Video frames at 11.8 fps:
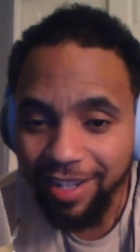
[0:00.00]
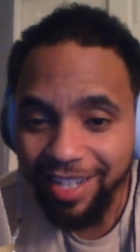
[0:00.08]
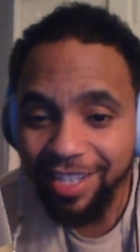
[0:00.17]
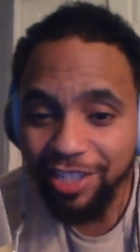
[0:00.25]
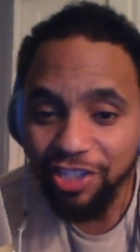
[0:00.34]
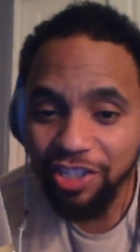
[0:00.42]
He
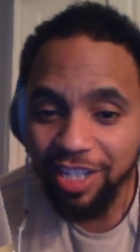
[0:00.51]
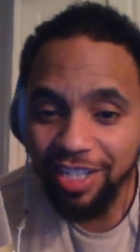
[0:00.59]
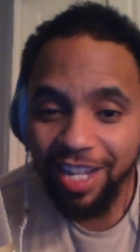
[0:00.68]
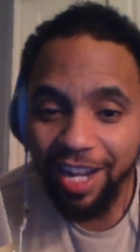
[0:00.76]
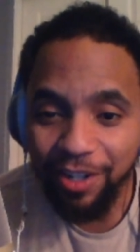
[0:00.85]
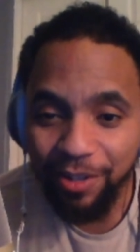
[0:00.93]
looked just
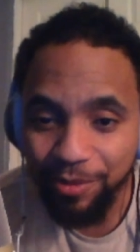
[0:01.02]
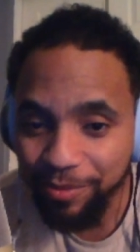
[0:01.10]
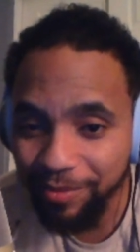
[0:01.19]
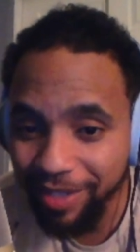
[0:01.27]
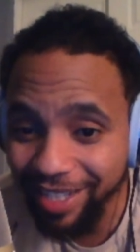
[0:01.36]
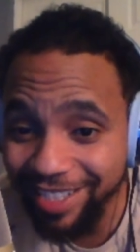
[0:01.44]
like him.
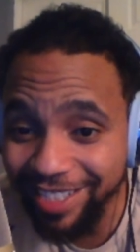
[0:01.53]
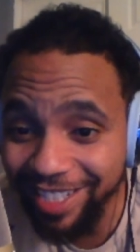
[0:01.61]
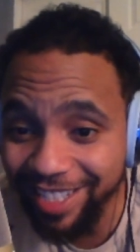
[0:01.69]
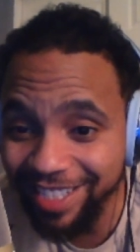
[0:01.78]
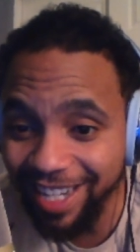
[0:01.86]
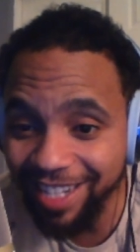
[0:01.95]
He looked
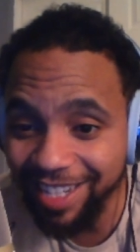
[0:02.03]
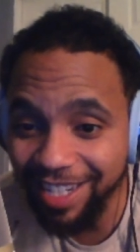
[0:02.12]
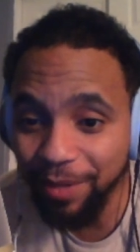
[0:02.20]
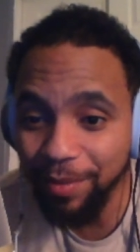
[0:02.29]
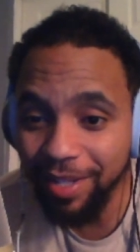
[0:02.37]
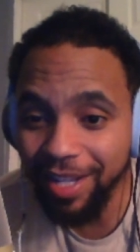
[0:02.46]
just like he
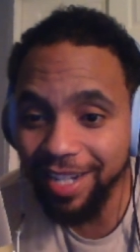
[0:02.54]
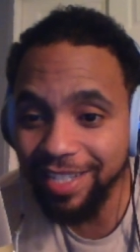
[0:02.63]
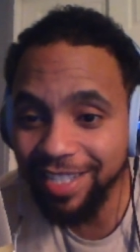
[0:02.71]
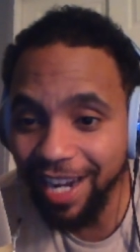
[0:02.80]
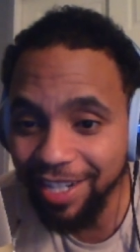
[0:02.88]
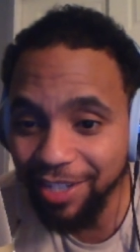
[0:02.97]
could be like
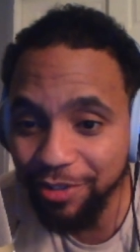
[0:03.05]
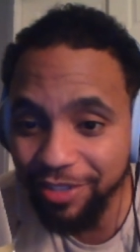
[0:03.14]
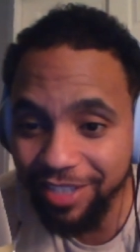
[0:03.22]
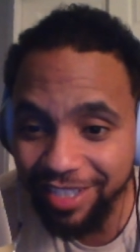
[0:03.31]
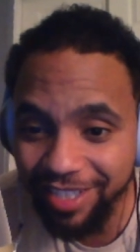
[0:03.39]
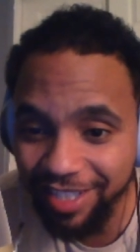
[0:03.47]
Jack
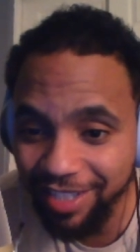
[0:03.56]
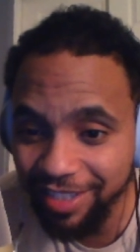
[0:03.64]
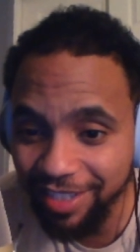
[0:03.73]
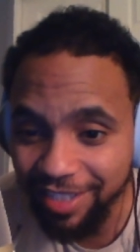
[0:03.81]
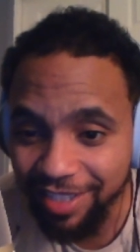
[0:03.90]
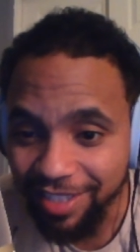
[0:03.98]
Nicholson's
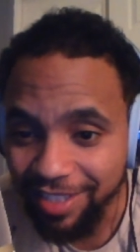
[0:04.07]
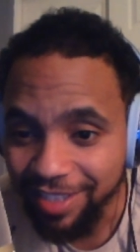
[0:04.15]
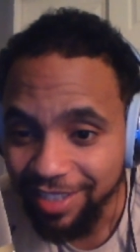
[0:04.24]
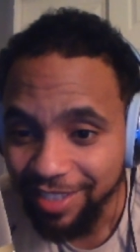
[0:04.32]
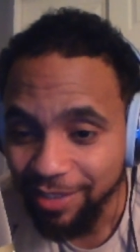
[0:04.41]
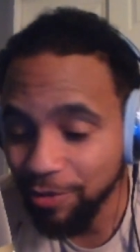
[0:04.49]
son
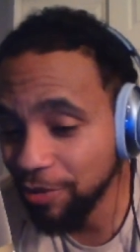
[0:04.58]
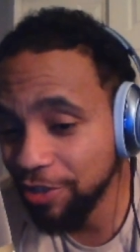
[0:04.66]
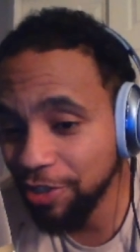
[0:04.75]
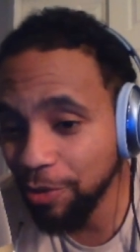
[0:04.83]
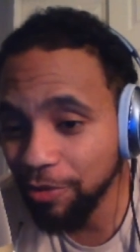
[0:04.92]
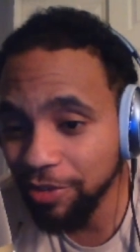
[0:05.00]
or the
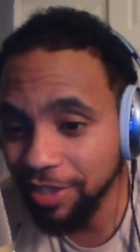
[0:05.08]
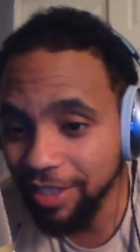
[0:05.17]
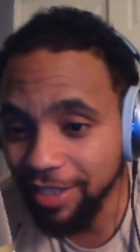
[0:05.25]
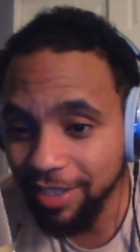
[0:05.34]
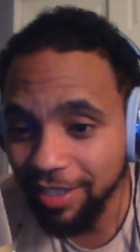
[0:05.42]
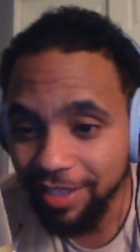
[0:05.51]
Joker's
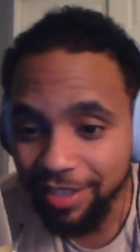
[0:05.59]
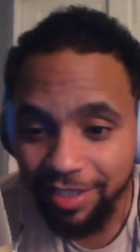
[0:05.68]
son.